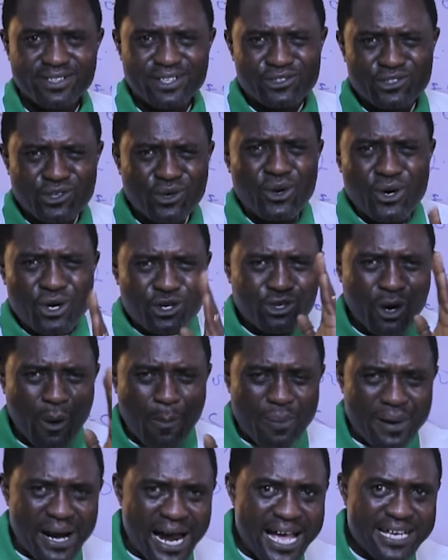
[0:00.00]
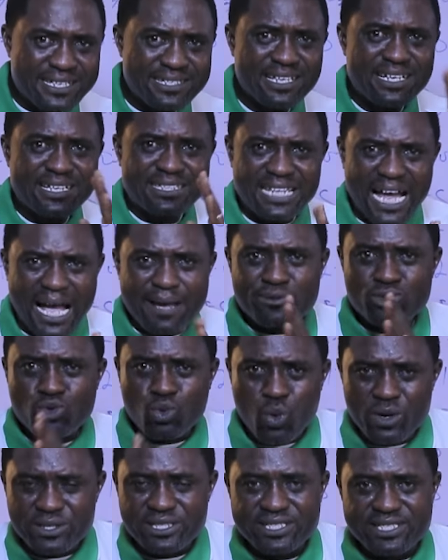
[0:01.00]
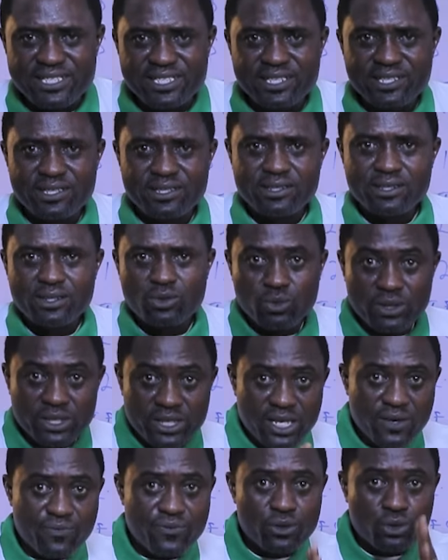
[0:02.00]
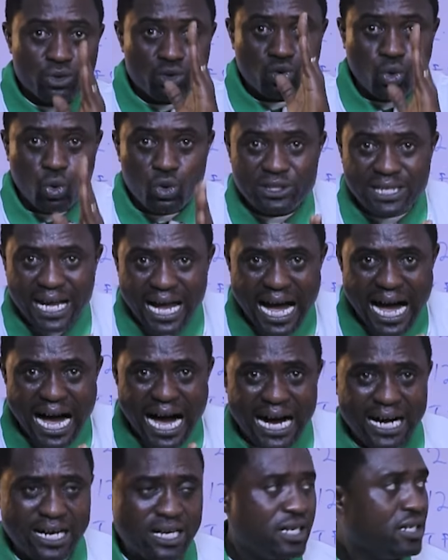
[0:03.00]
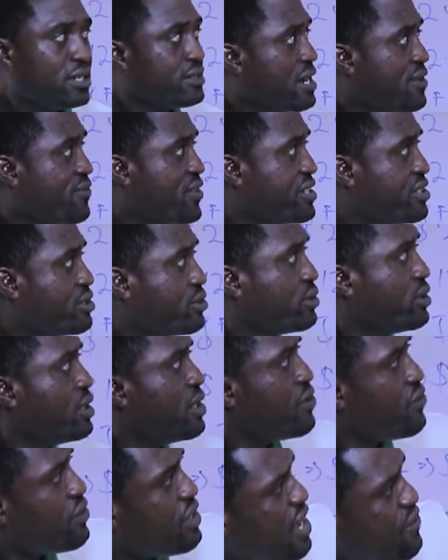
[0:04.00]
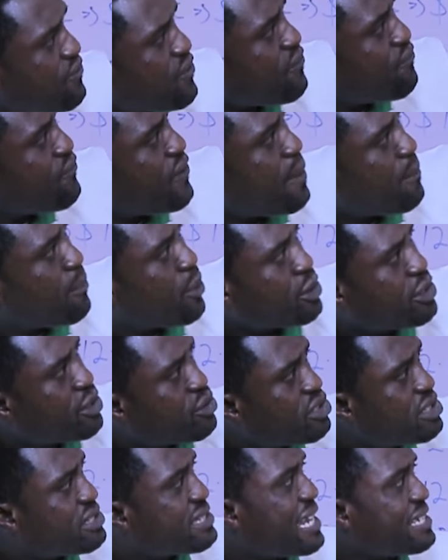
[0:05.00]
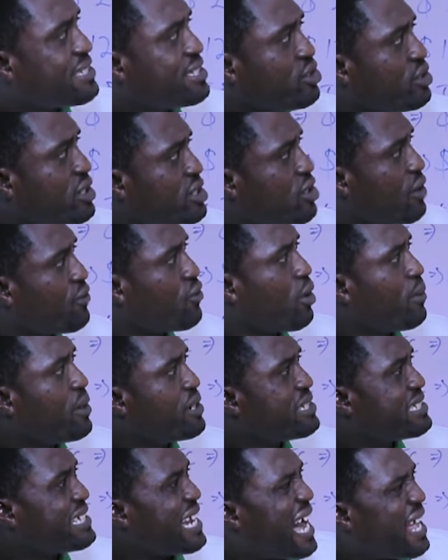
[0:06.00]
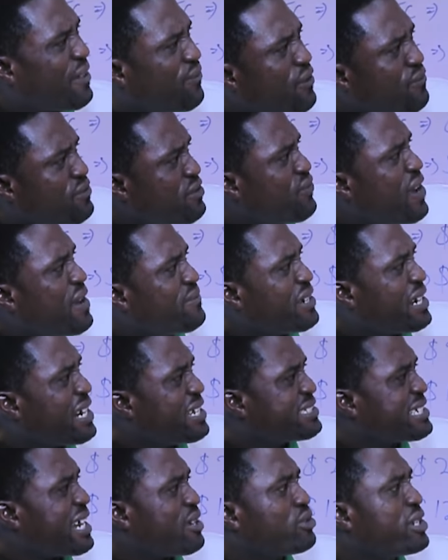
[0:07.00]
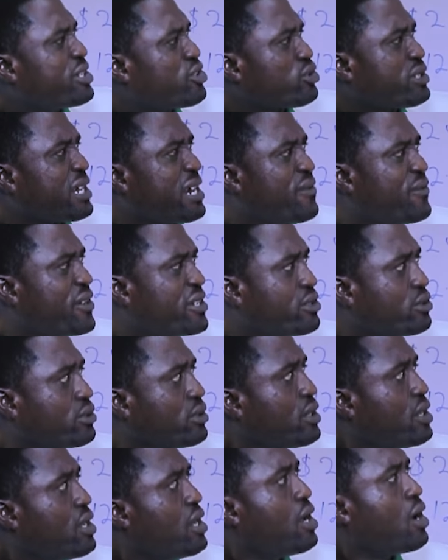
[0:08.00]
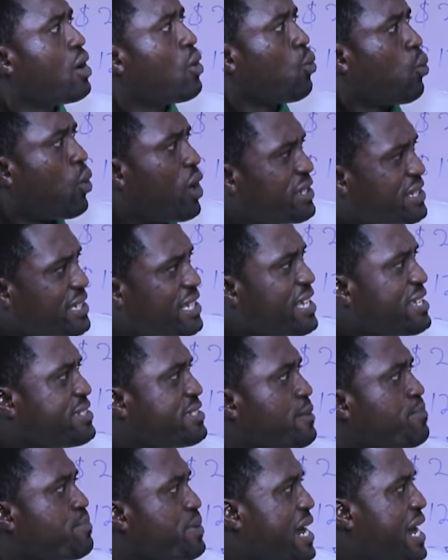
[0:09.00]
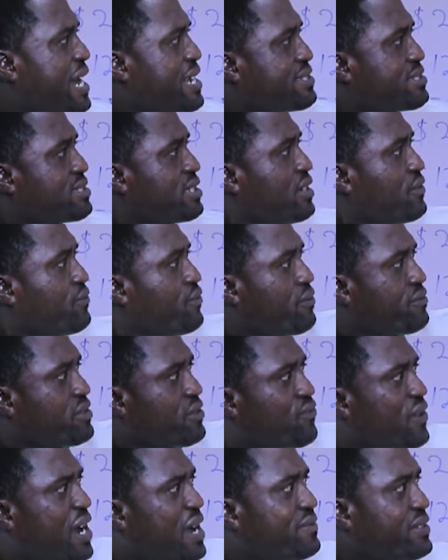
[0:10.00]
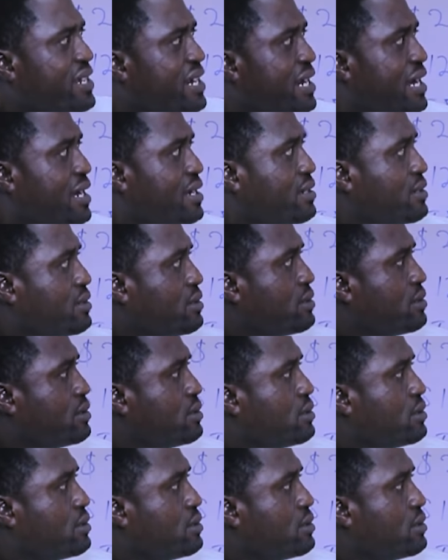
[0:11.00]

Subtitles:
So your price times quantity will give you total revenue. If a firm produces 30 units of commodity at 55 naira, calculate total revenue. What is the price? 55 naira.